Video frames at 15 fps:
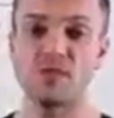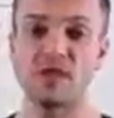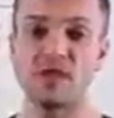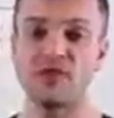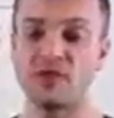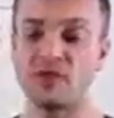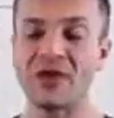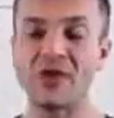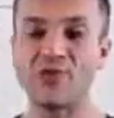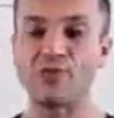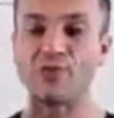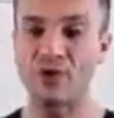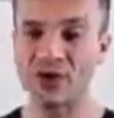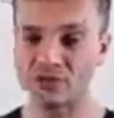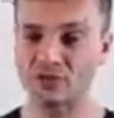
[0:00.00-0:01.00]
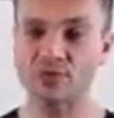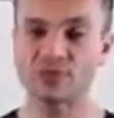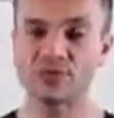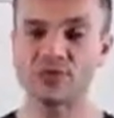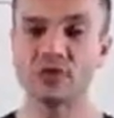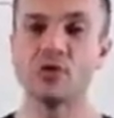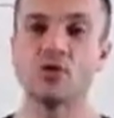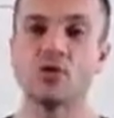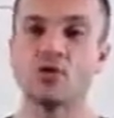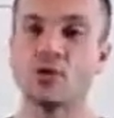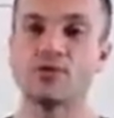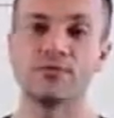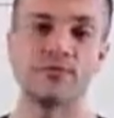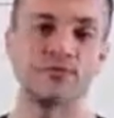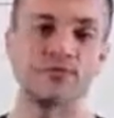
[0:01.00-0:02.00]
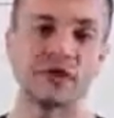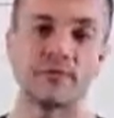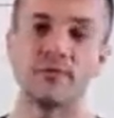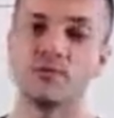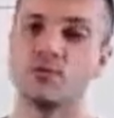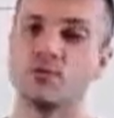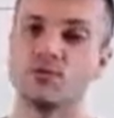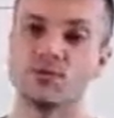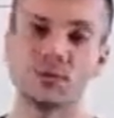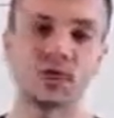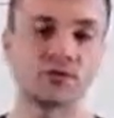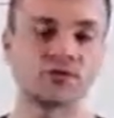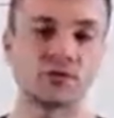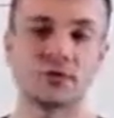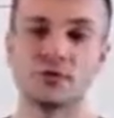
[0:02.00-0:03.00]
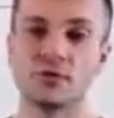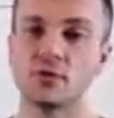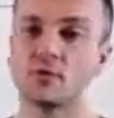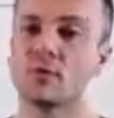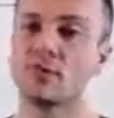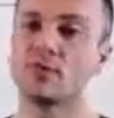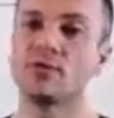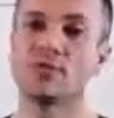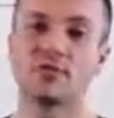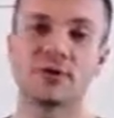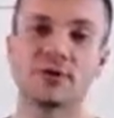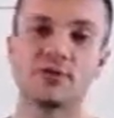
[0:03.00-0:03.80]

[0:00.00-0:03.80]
If you have pressures, whether it's family, relational, right?